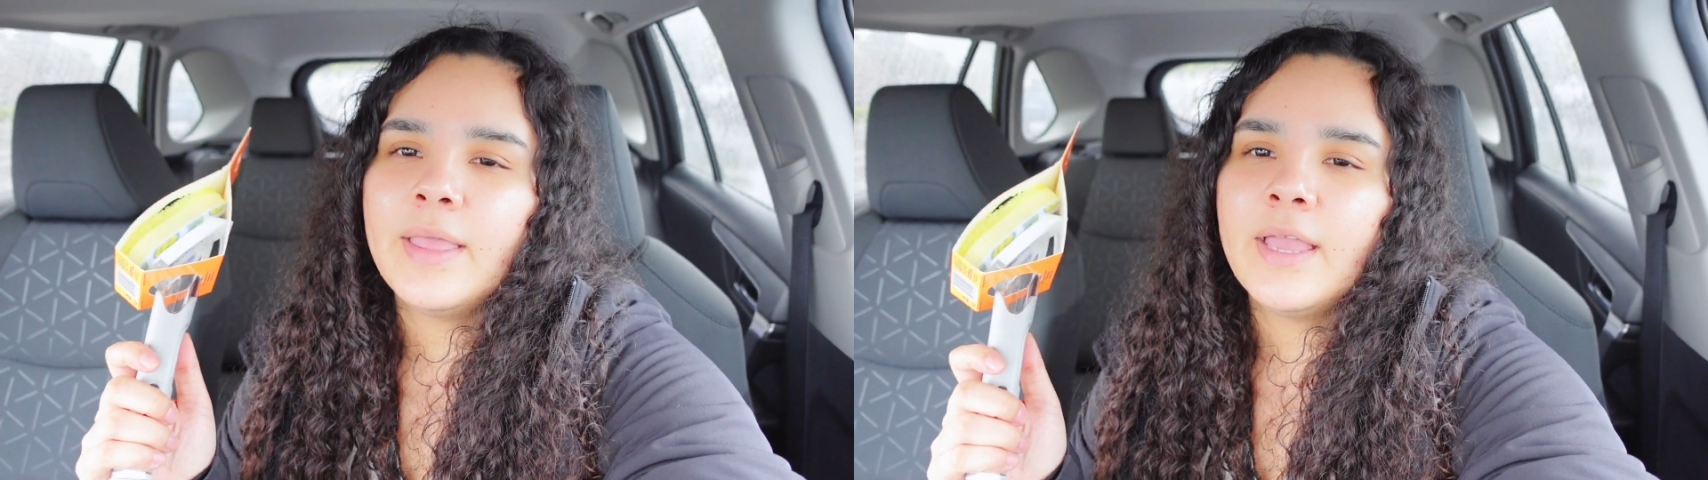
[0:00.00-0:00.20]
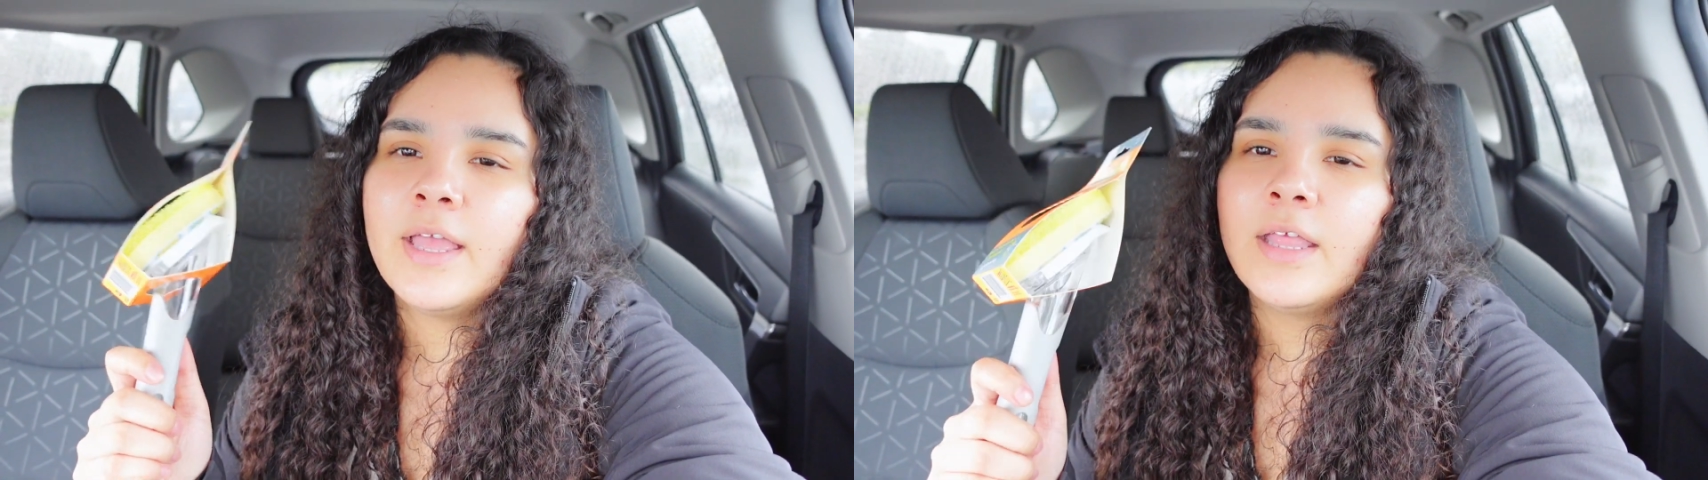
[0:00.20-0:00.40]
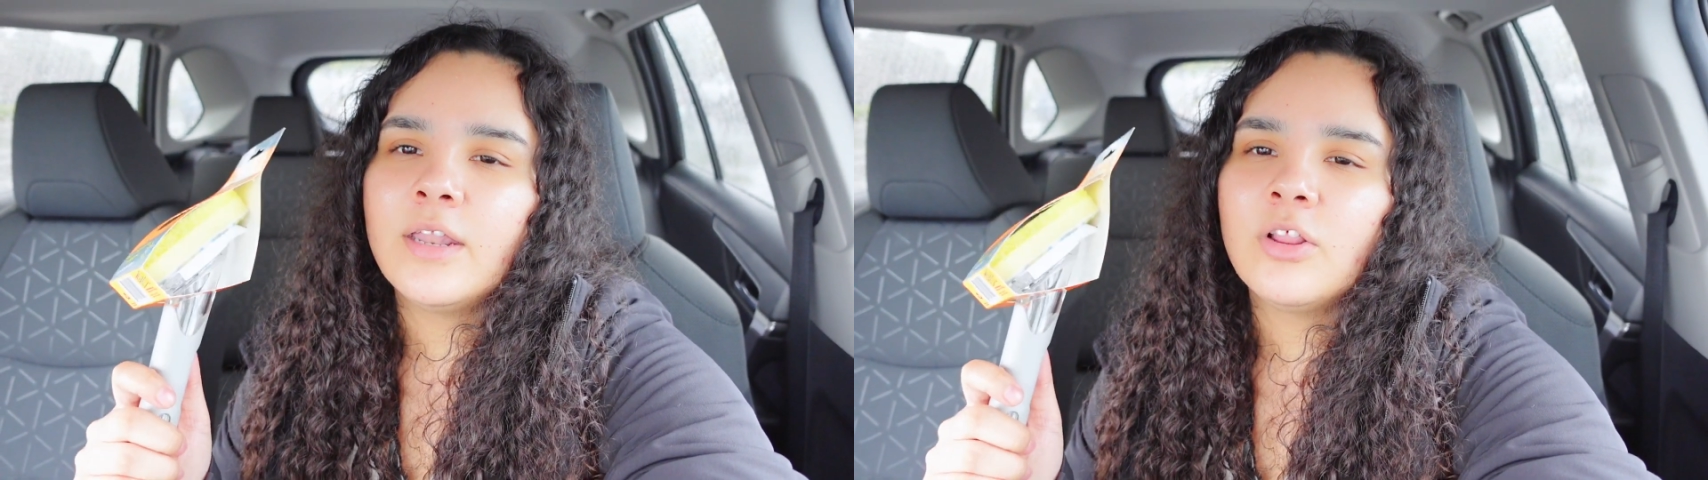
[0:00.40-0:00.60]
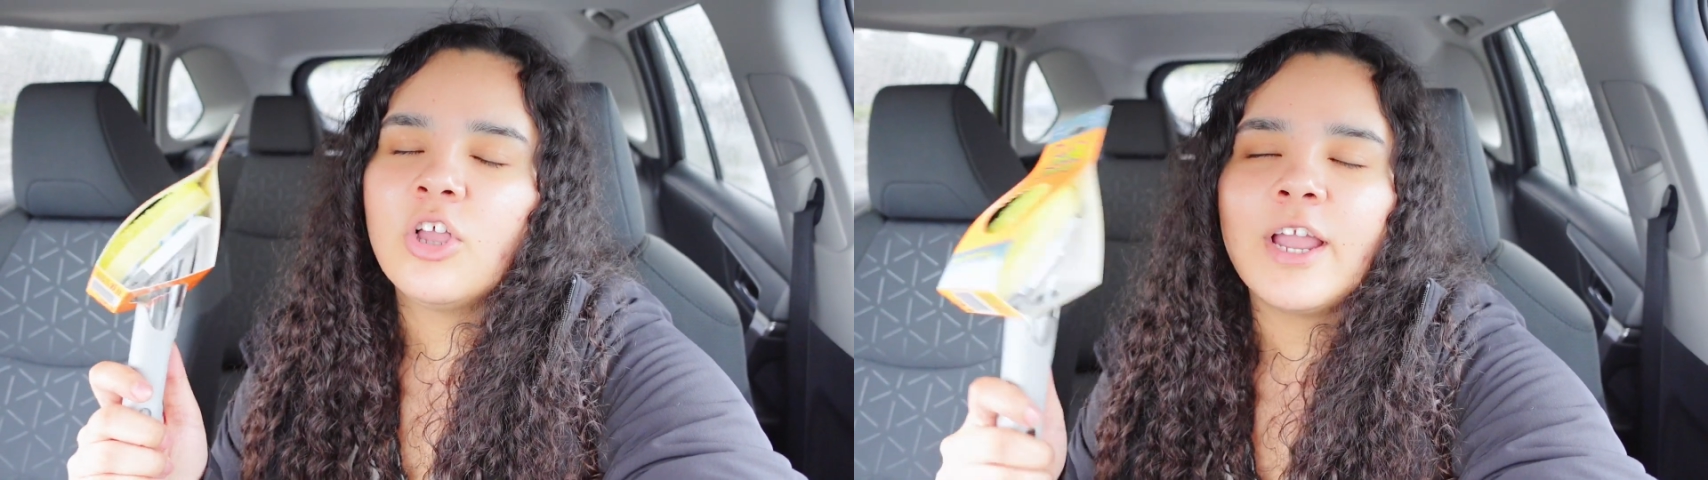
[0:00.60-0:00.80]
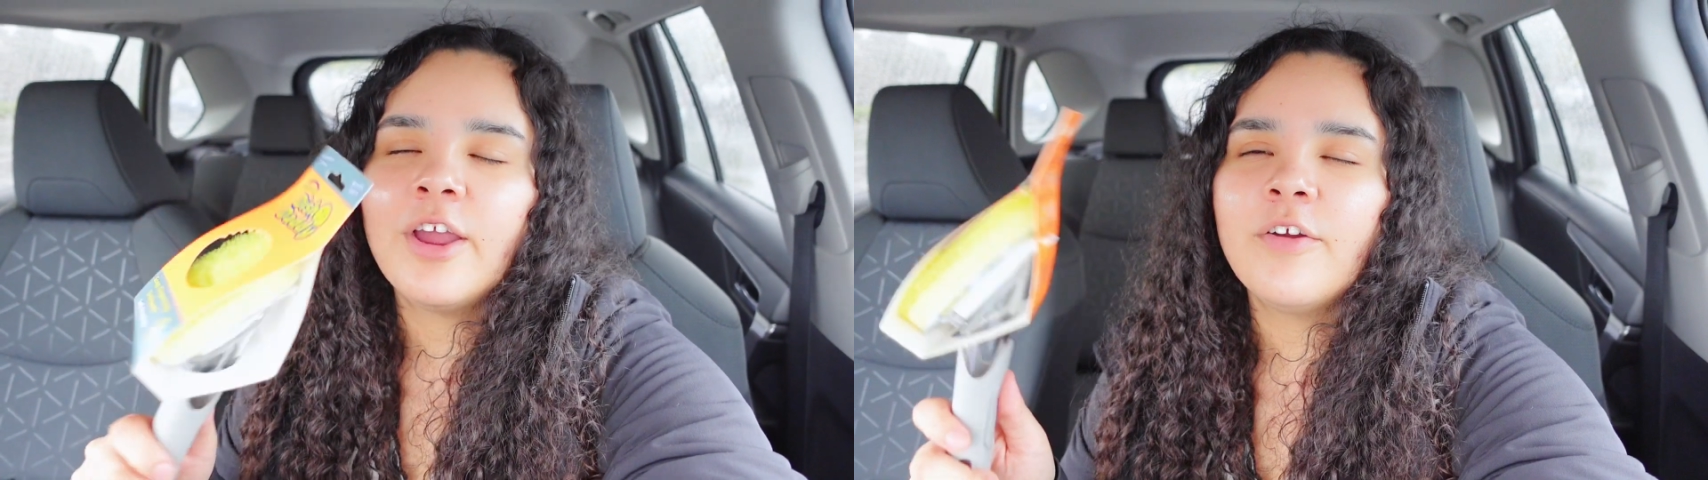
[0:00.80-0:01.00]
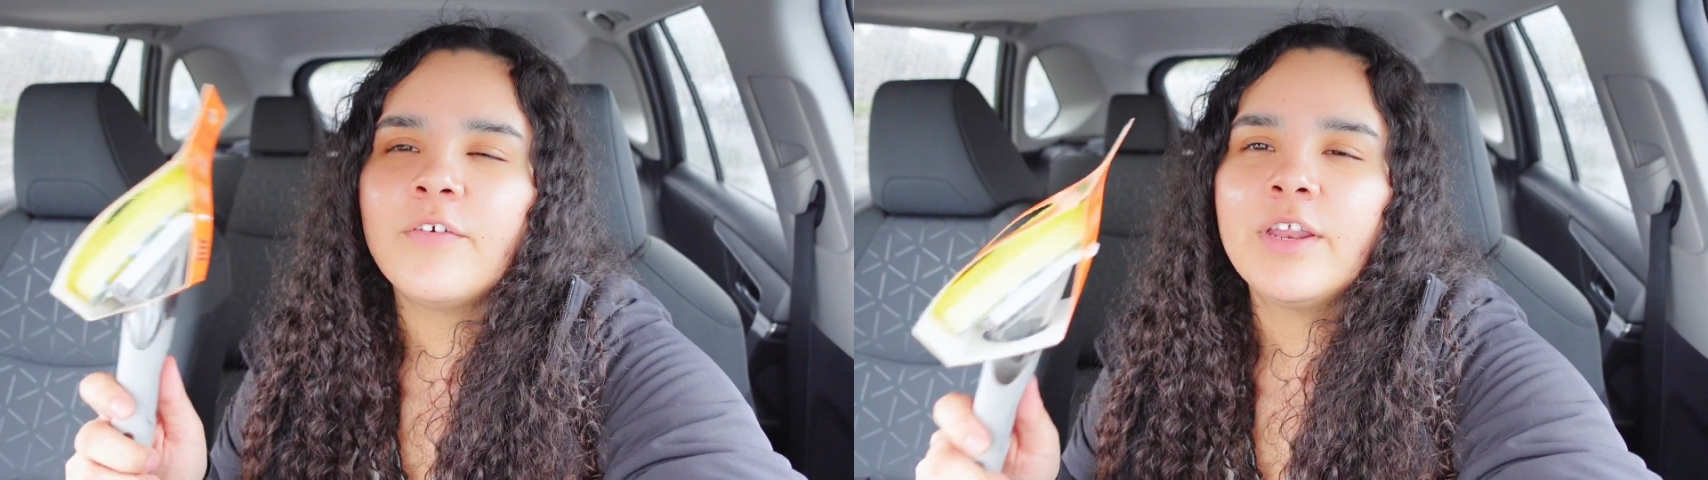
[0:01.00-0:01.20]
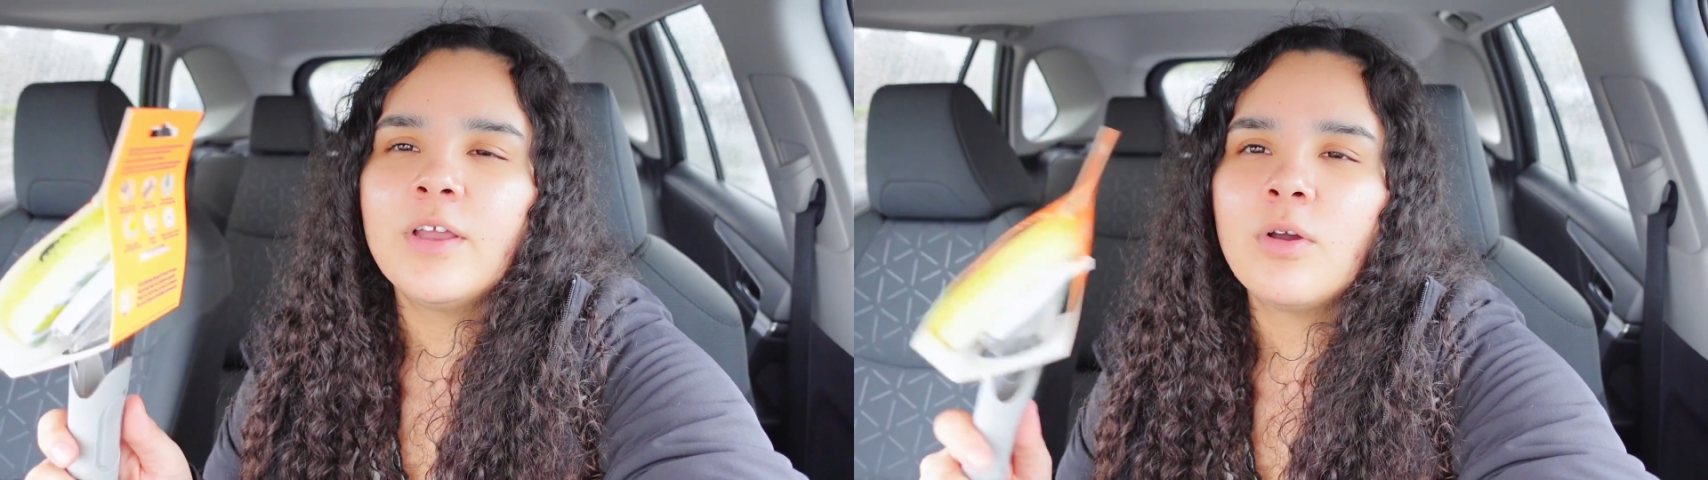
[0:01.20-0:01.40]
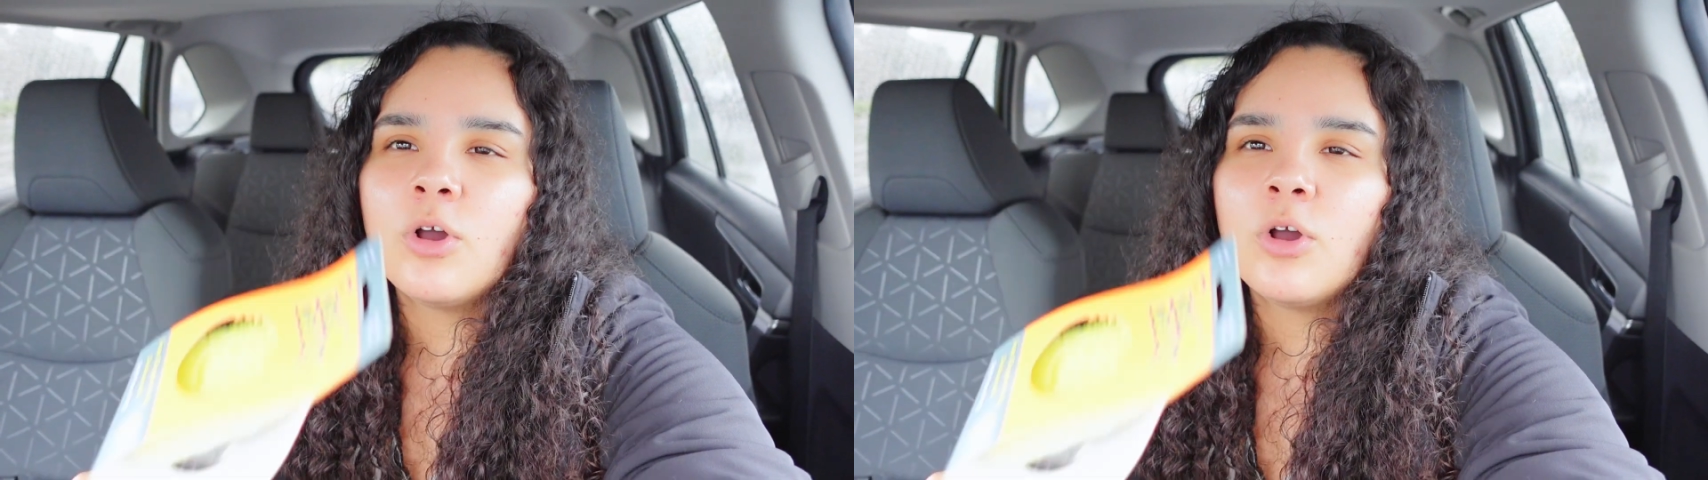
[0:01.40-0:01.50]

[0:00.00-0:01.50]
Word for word: then look at her video.